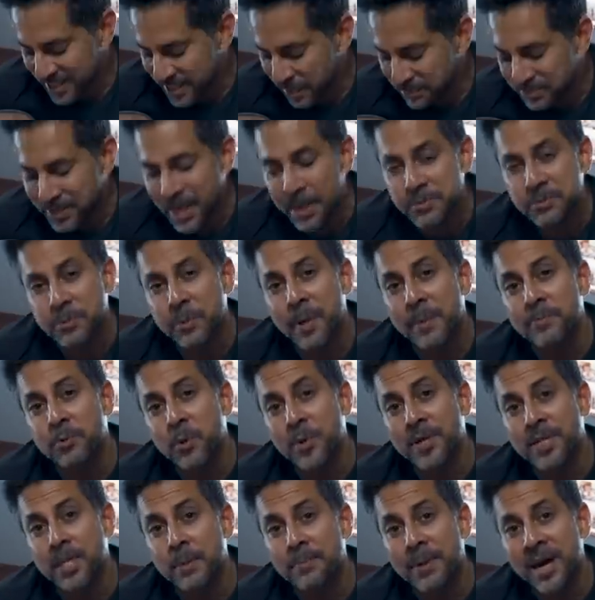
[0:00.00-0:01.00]
Sometimes when I'm
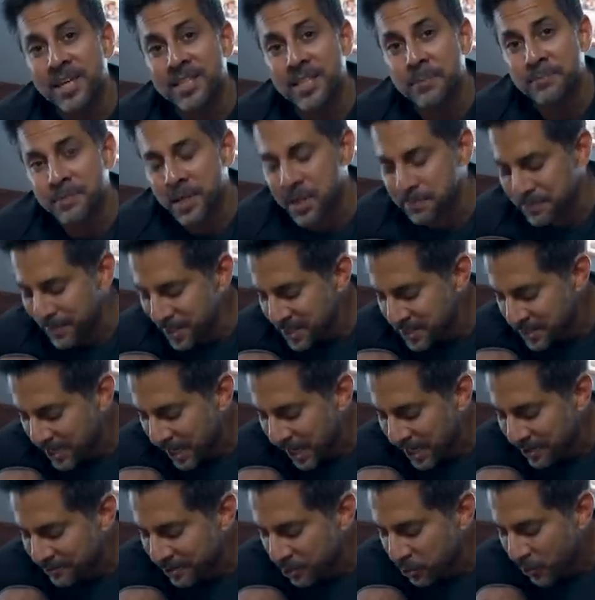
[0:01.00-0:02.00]
doing Tabata burpees,
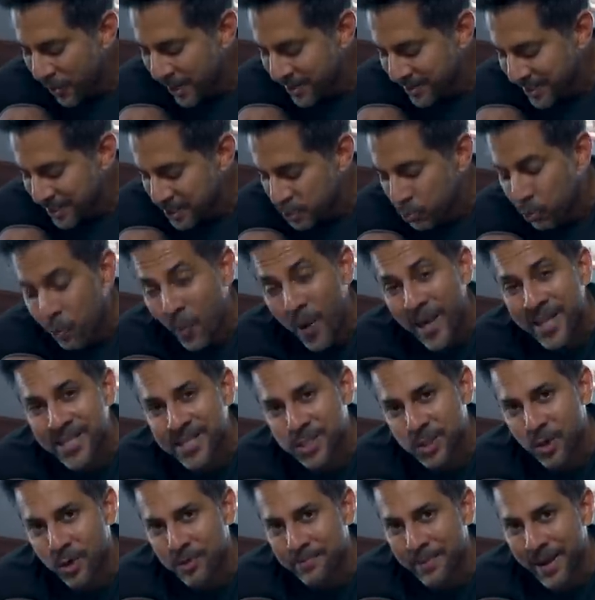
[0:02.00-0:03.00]
I even wear these
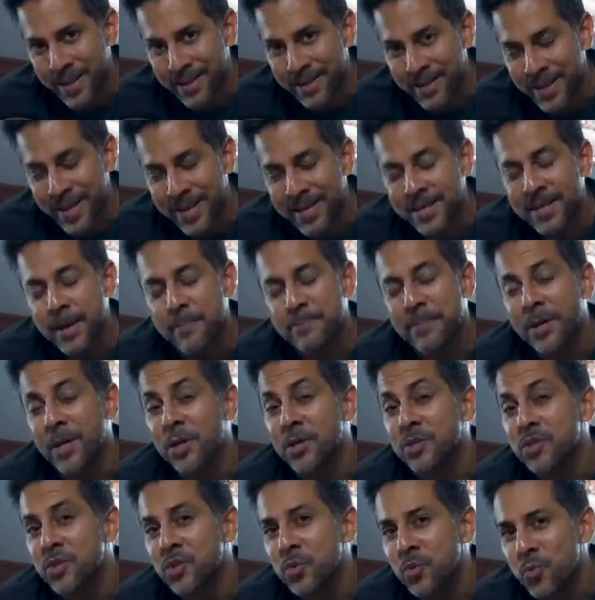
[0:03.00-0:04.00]
weights on my leg
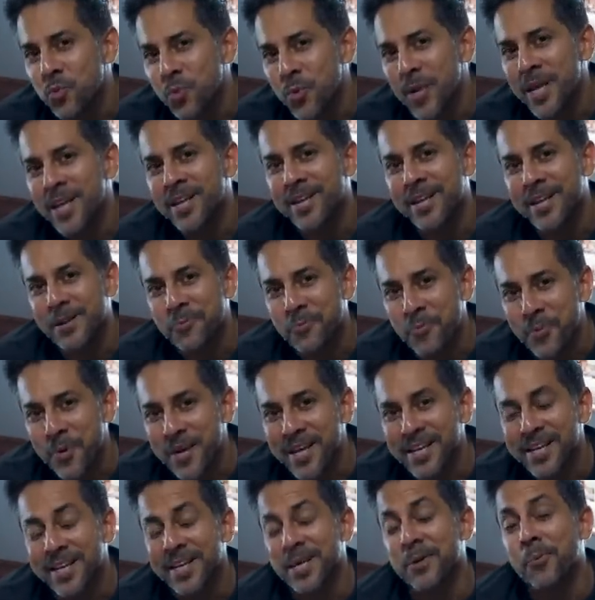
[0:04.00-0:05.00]
because you really,
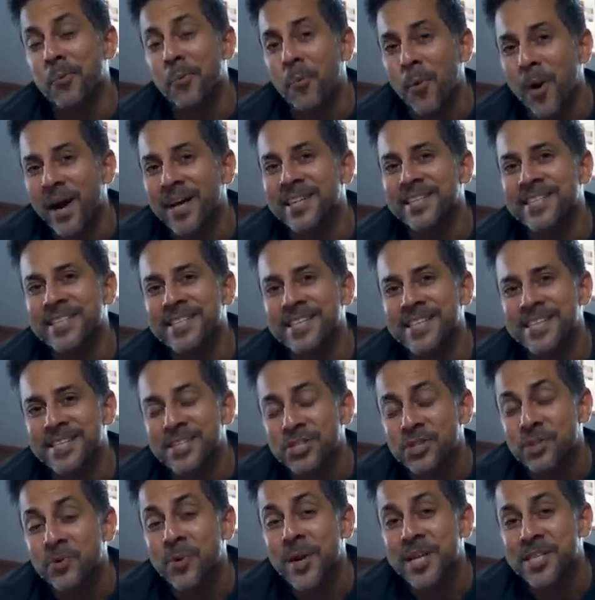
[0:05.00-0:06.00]
really want to
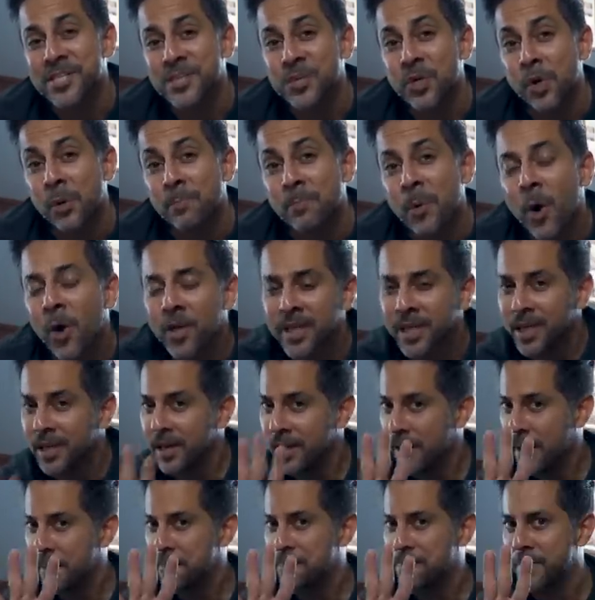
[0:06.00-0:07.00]
stress your
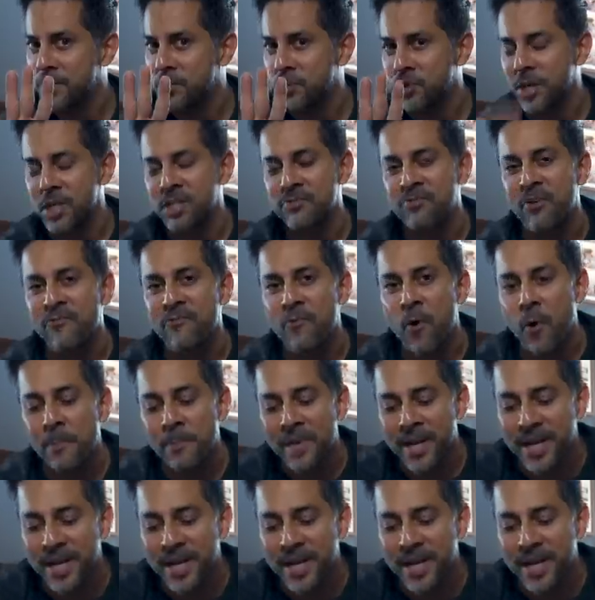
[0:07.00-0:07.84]
body, but just for four